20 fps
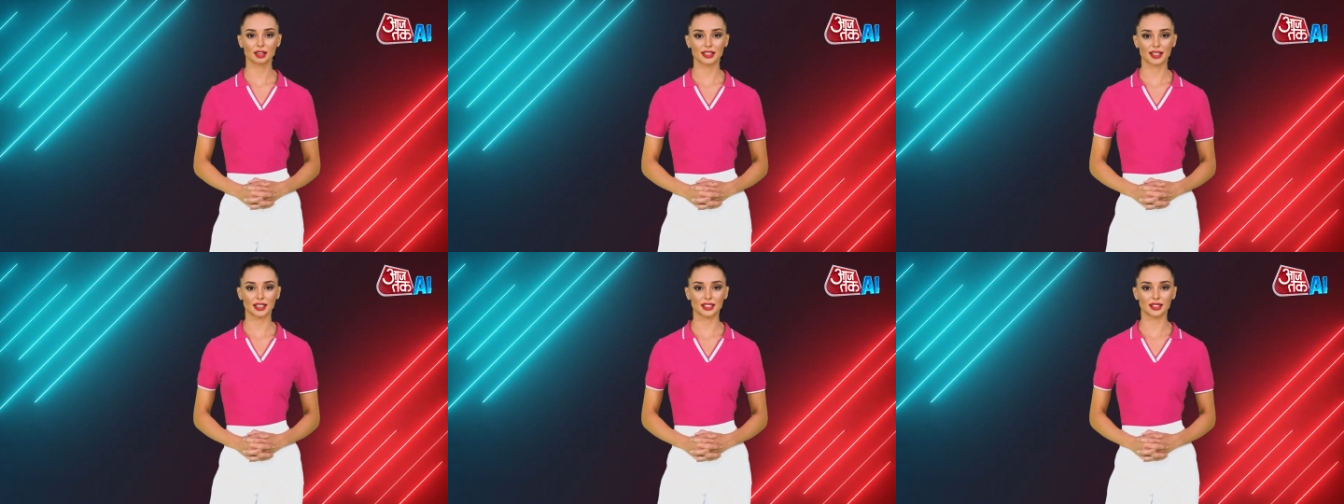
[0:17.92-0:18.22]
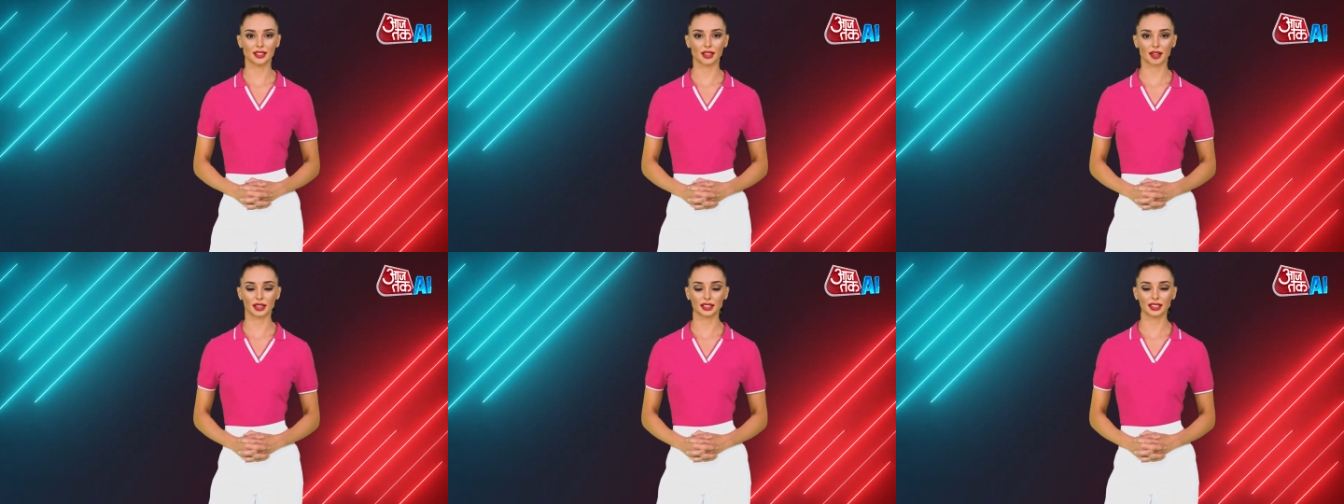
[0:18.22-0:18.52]

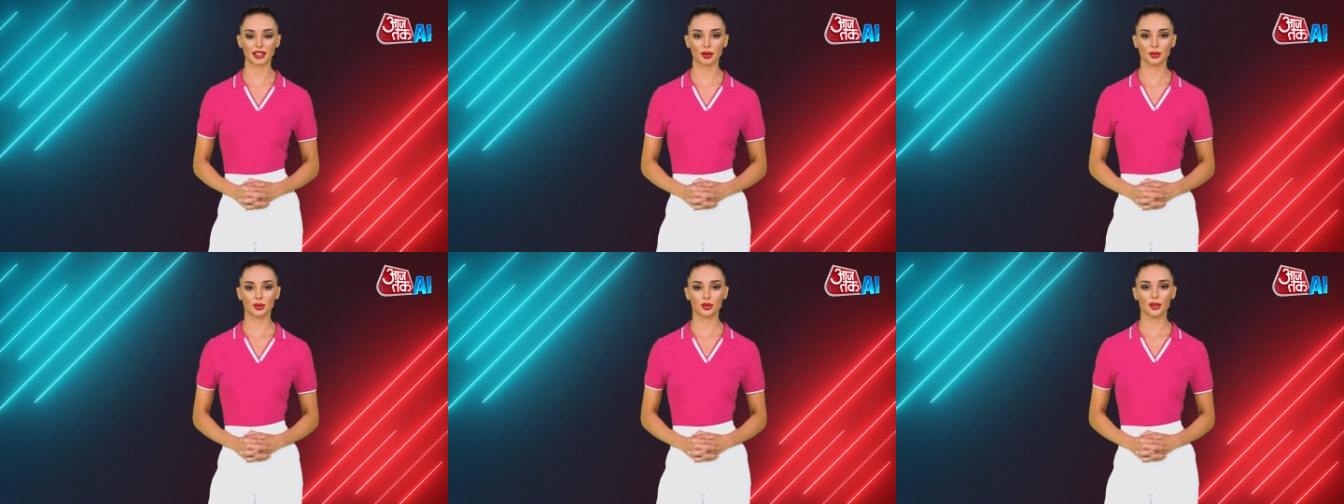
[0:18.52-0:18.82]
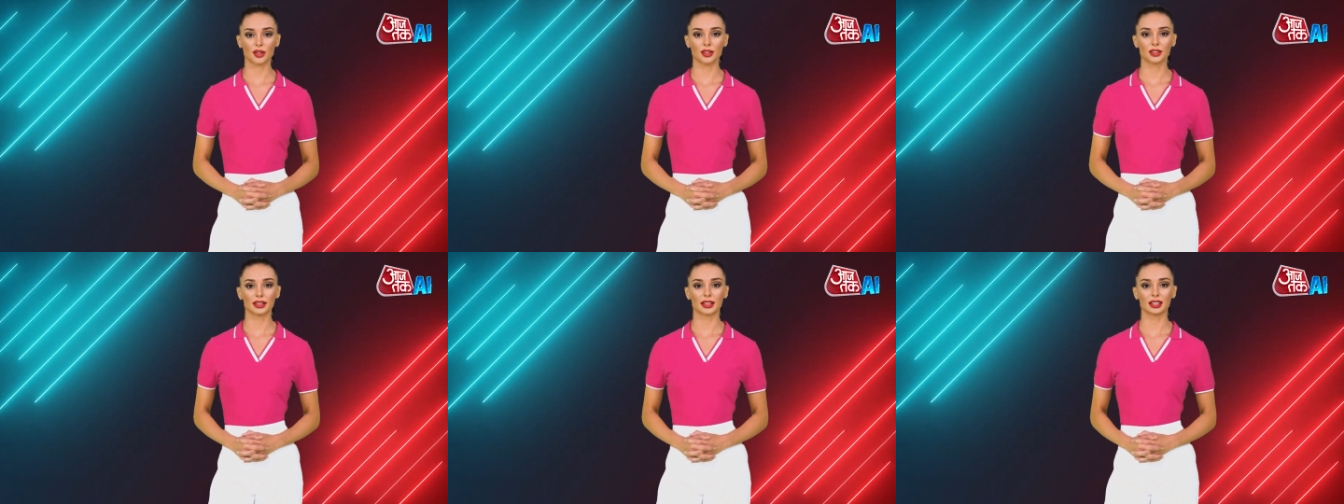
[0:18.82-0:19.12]
Let's find out
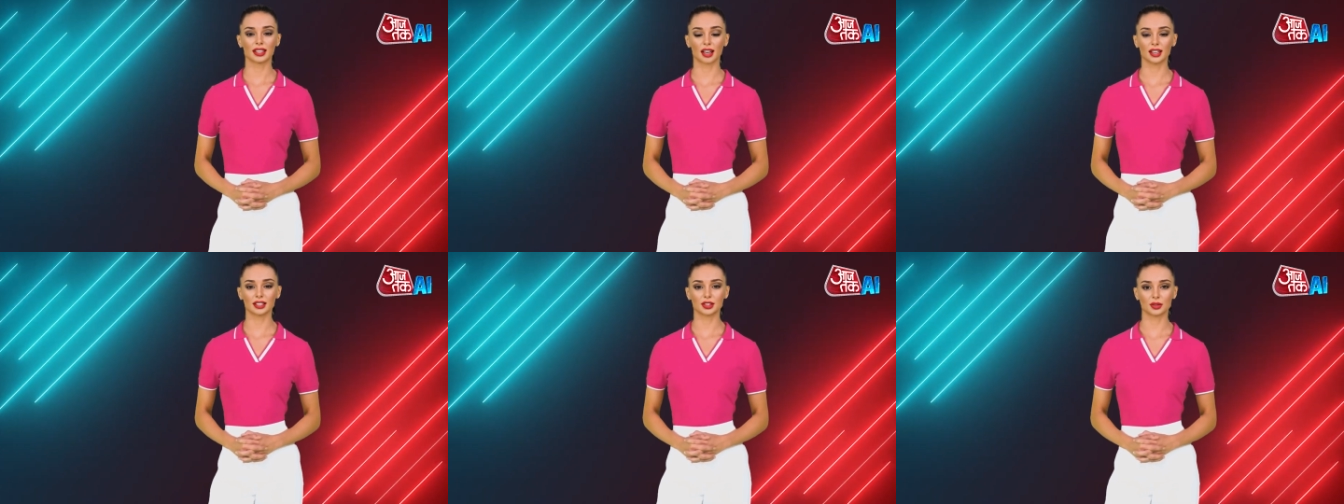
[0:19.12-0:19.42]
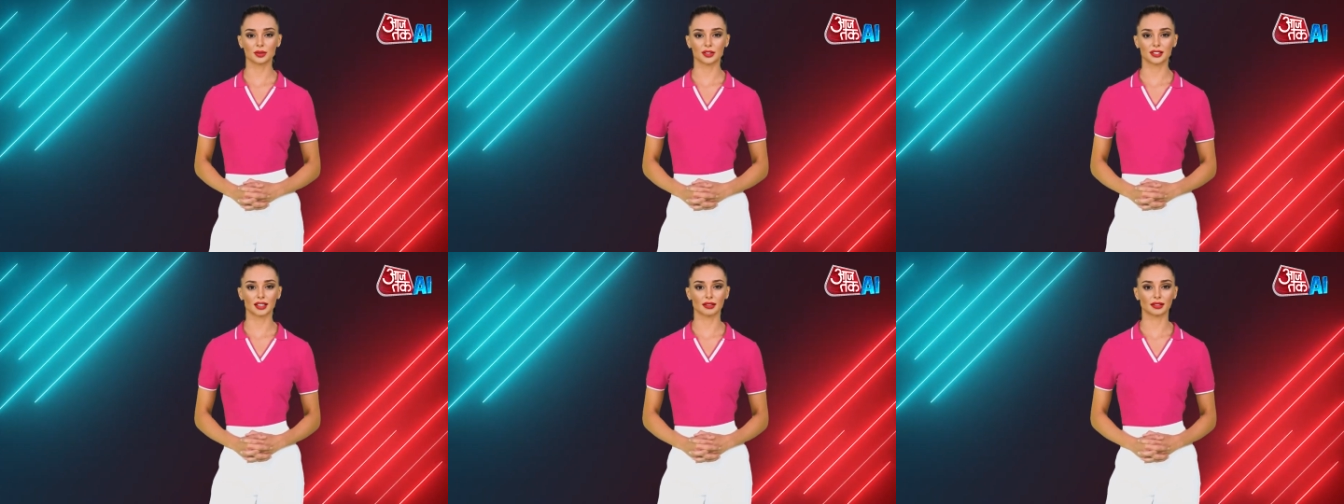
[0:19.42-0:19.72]
Realme
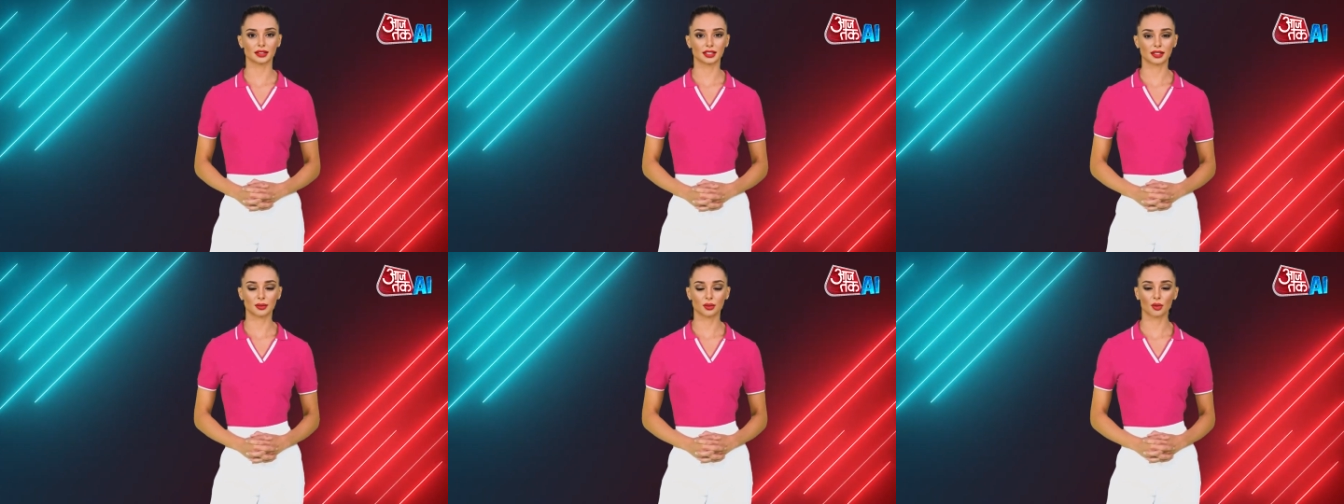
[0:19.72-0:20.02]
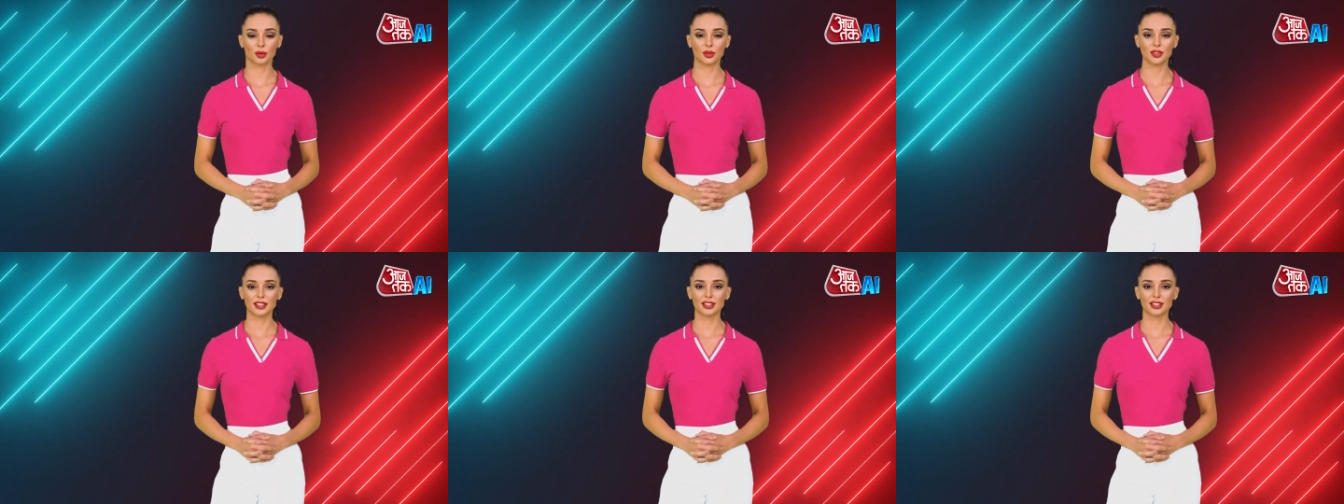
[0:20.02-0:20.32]
Narzo 70 Pro